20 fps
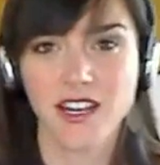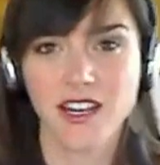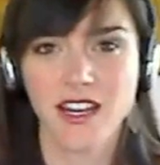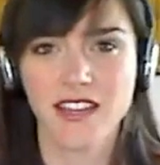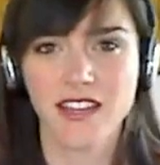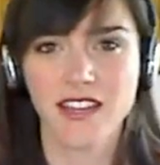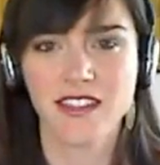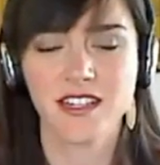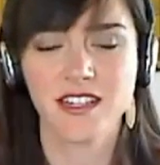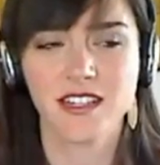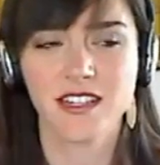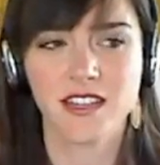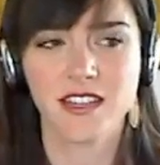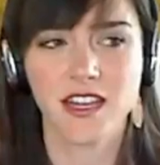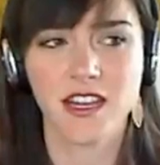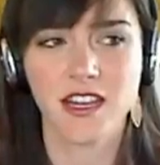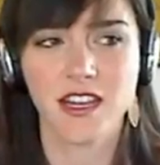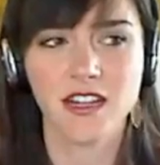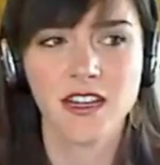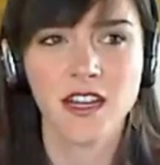I think yeah.
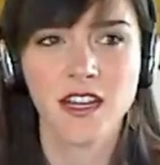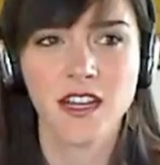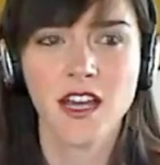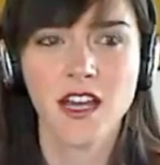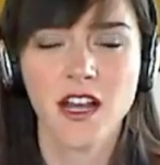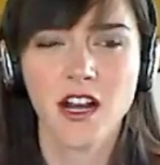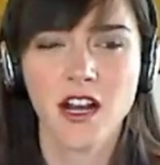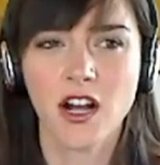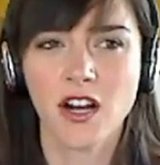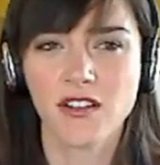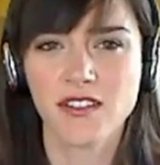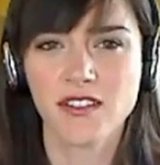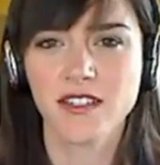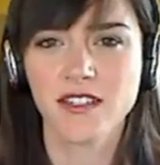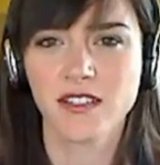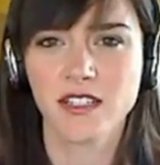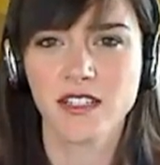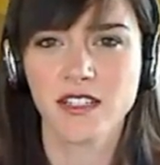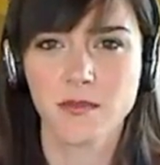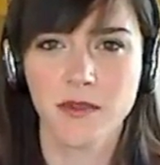that
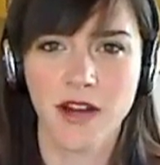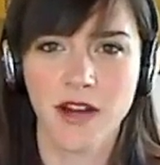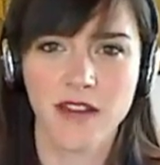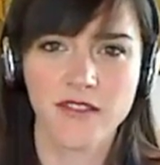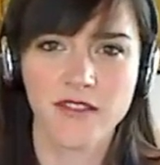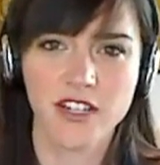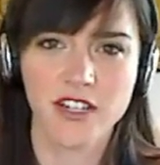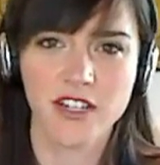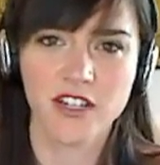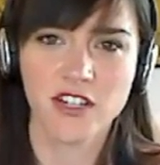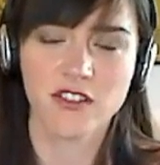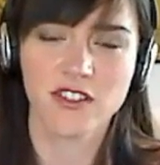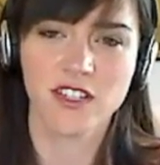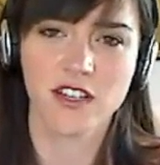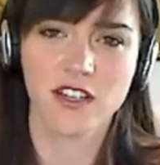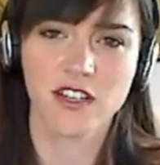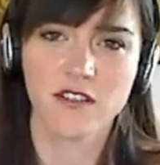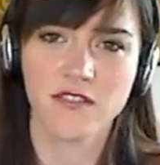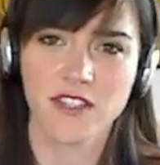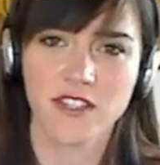constantly depriving
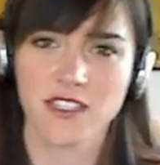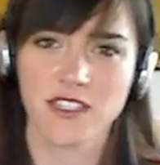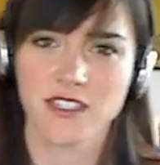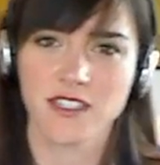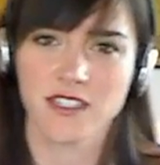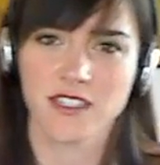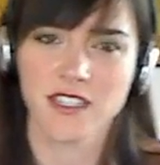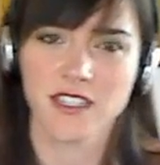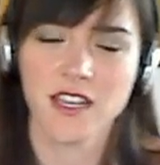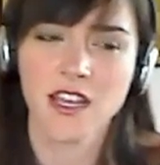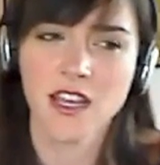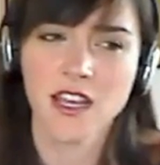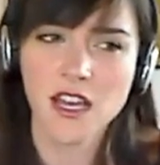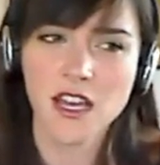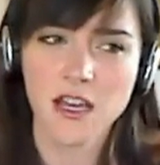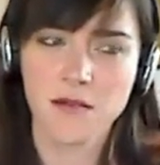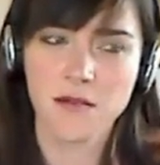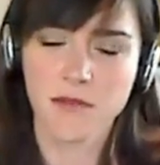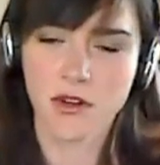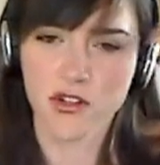yourself is
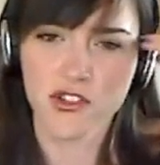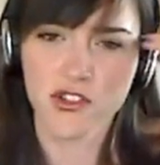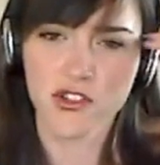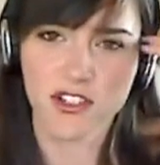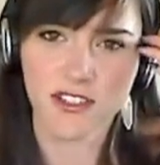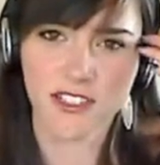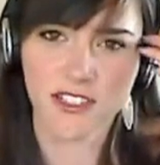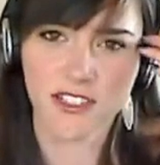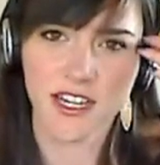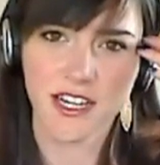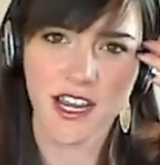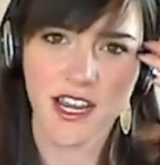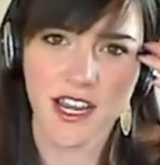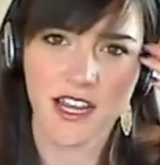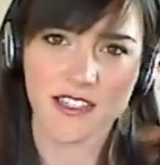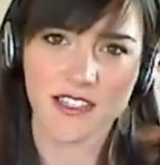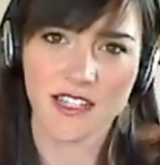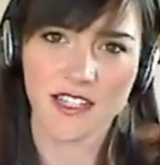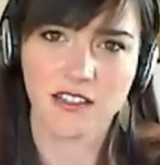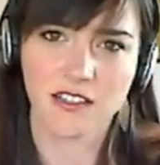emotionally
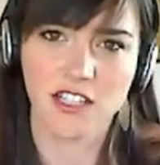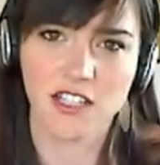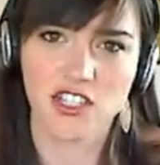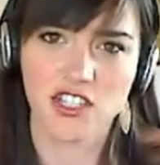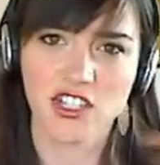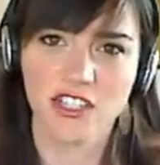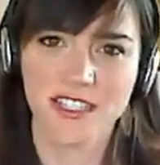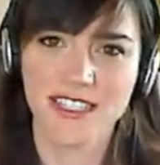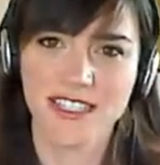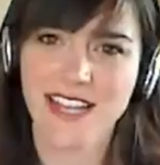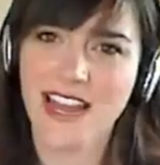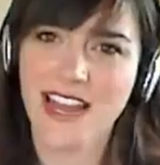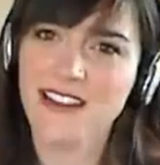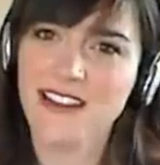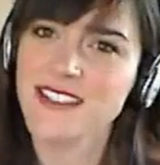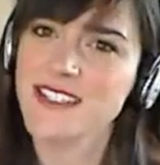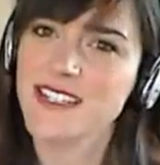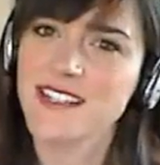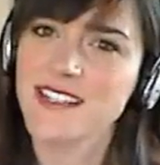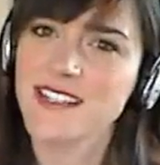and psychologically
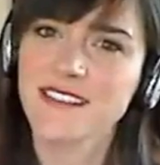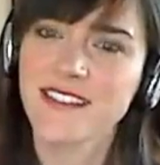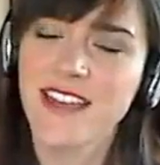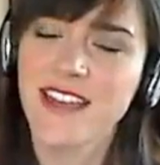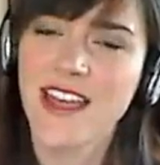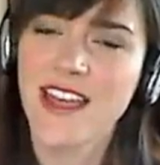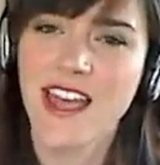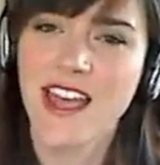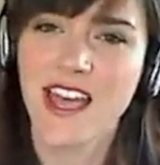taxing. Yeah.